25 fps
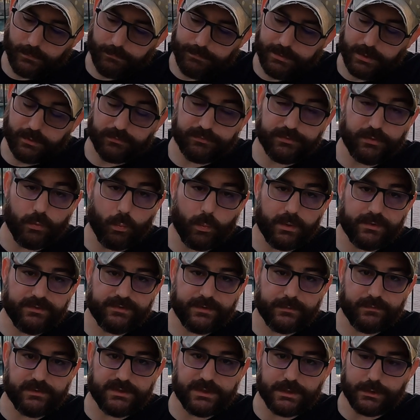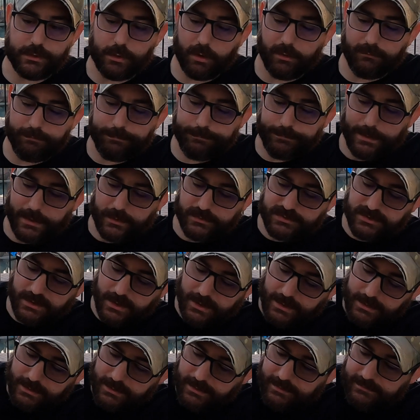PRC 117 golf pouch
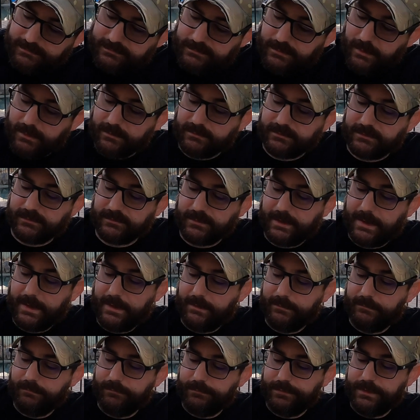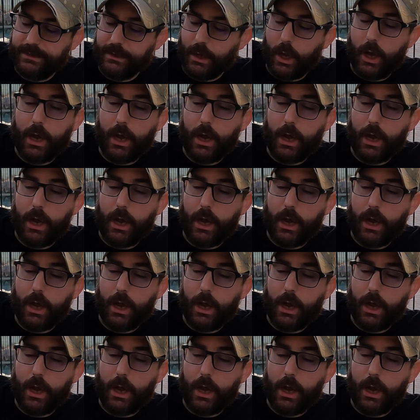is nice because I have the